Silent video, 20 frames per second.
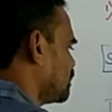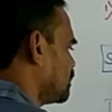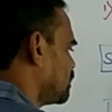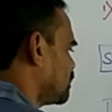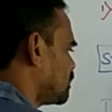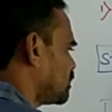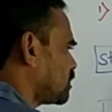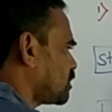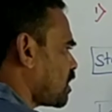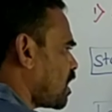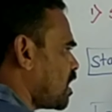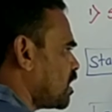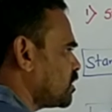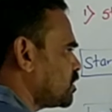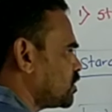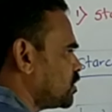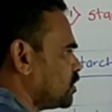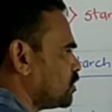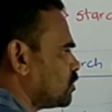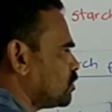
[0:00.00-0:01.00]

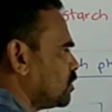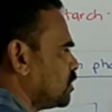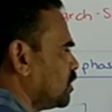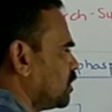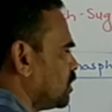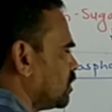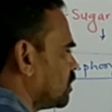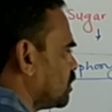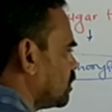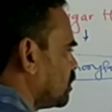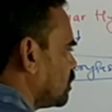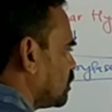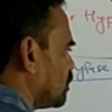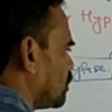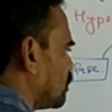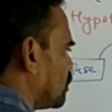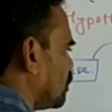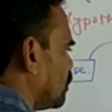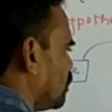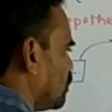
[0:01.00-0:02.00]
starch into the
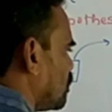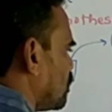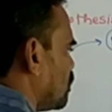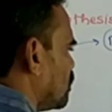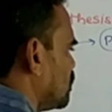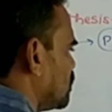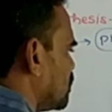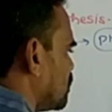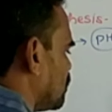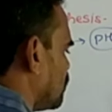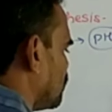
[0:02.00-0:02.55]
glucose